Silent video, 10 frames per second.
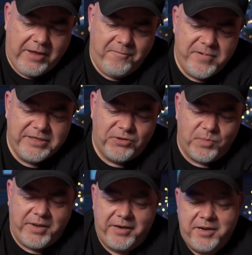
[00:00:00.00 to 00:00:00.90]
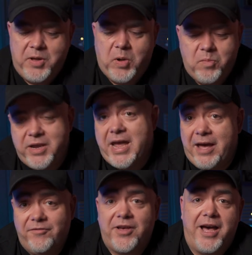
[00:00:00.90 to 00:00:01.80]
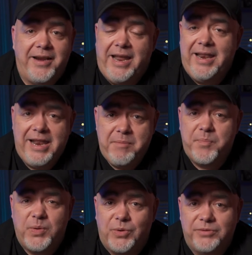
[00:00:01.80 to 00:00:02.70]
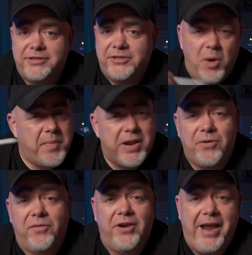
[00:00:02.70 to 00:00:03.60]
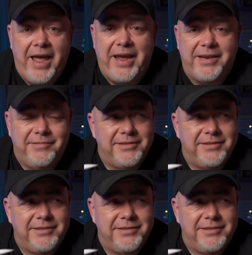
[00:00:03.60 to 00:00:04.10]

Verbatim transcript: If we zoom in, we have got a lamppost coming out of her head.